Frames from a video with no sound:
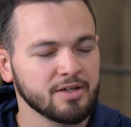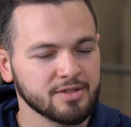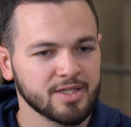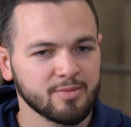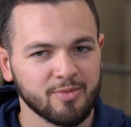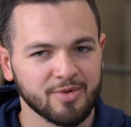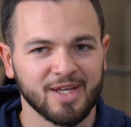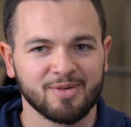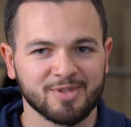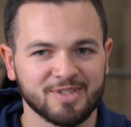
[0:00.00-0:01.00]
Alex came up with
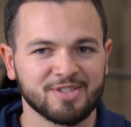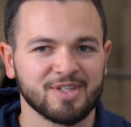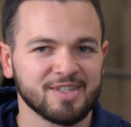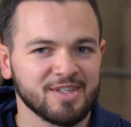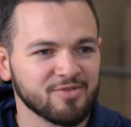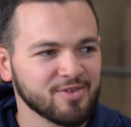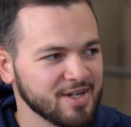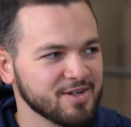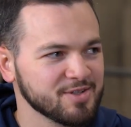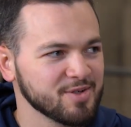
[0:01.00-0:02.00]
that one. Just hit different
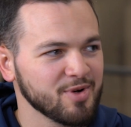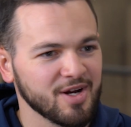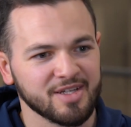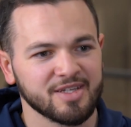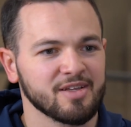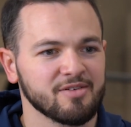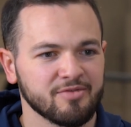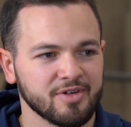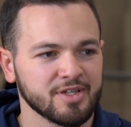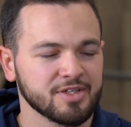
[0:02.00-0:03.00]
areas of your body and then
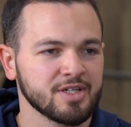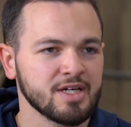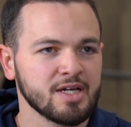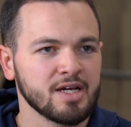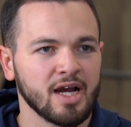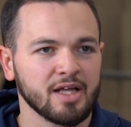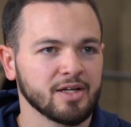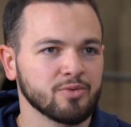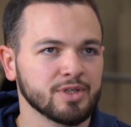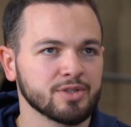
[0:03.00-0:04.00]
finish. I
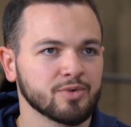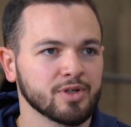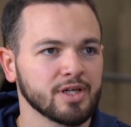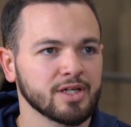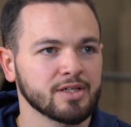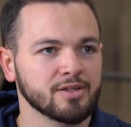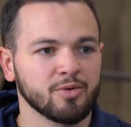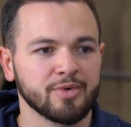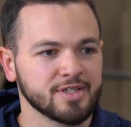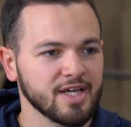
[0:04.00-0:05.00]
like ones where like
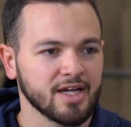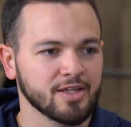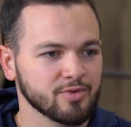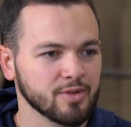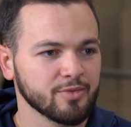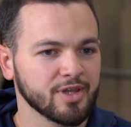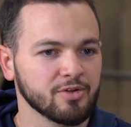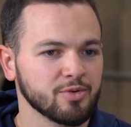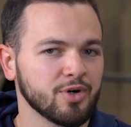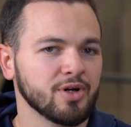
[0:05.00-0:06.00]
they'll be attacking the rim
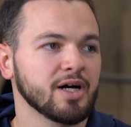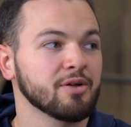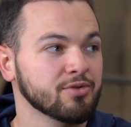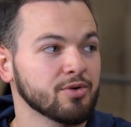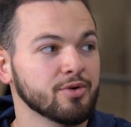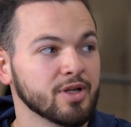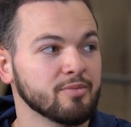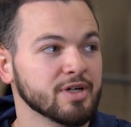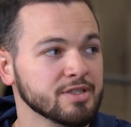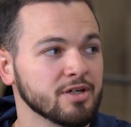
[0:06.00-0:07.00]
without the ball. I'll throw it up
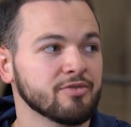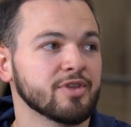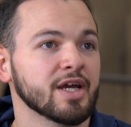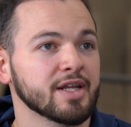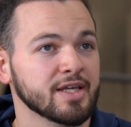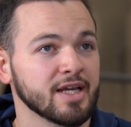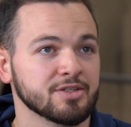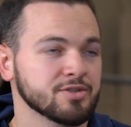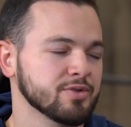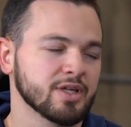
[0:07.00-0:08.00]
myself. They got to
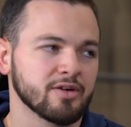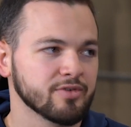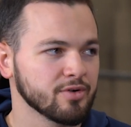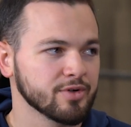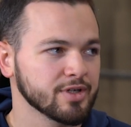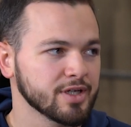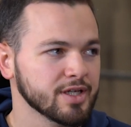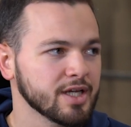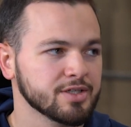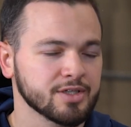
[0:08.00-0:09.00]
catch it, so they never know where they're going
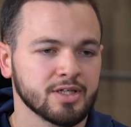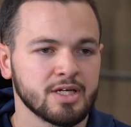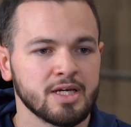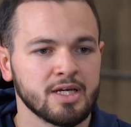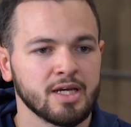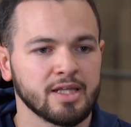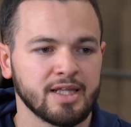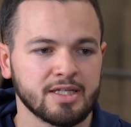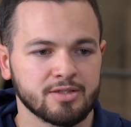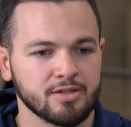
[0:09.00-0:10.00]
to catch it. And
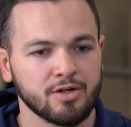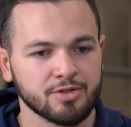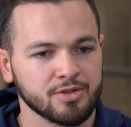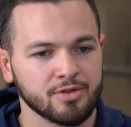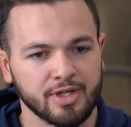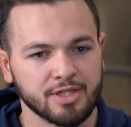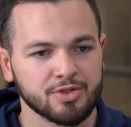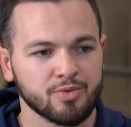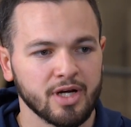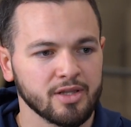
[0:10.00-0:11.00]
then that's also like
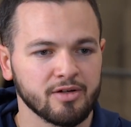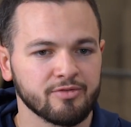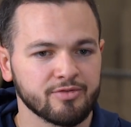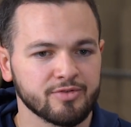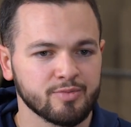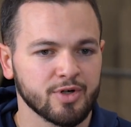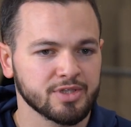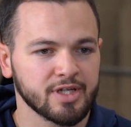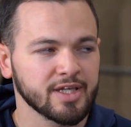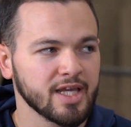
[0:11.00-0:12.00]
just why I love
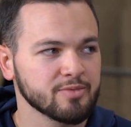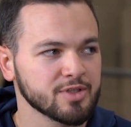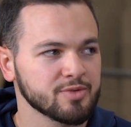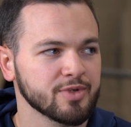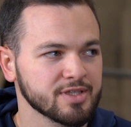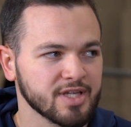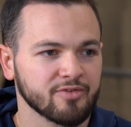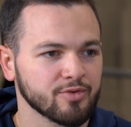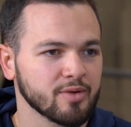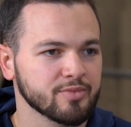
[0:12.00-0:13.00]
small-sided games is because
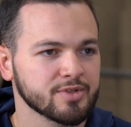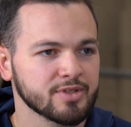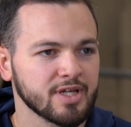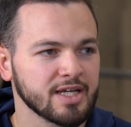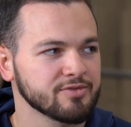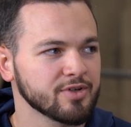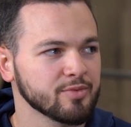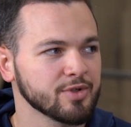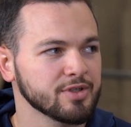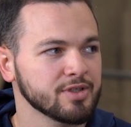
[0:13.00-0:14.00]
every rep has
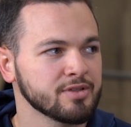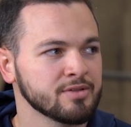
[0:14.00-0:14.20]
variability.